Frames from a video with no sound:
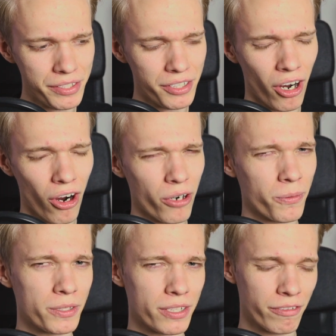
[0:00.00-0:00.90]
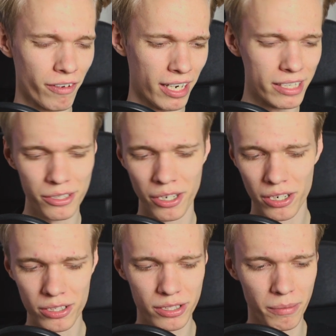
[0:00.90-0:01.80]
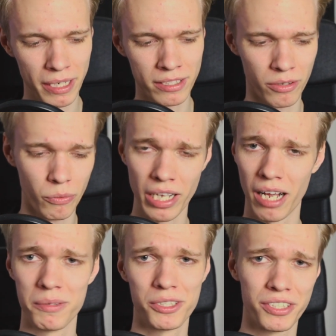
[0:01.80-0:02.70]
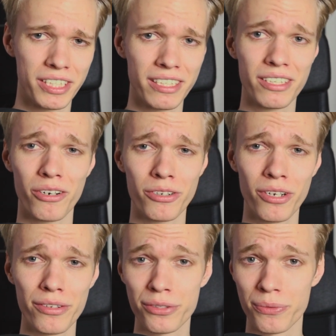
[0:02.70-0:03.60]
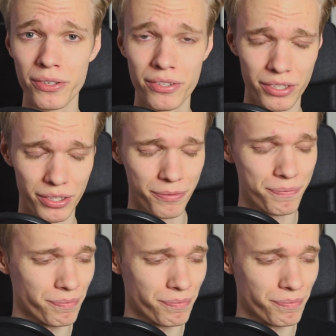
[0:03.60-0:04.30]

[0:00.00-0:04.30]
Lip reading: hard one to define. You know, it also depends on how much is $1,600 worth to you.